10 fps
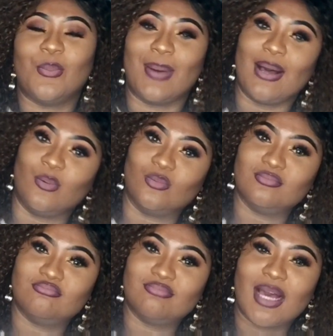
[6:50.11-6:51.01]
wow.
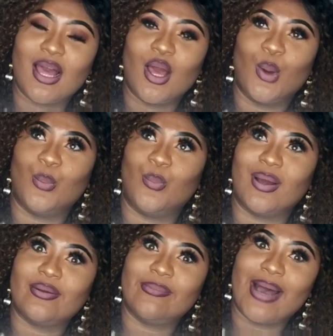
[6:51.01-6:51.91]

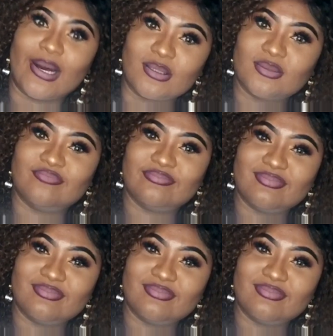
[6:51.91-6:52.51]
What a wow.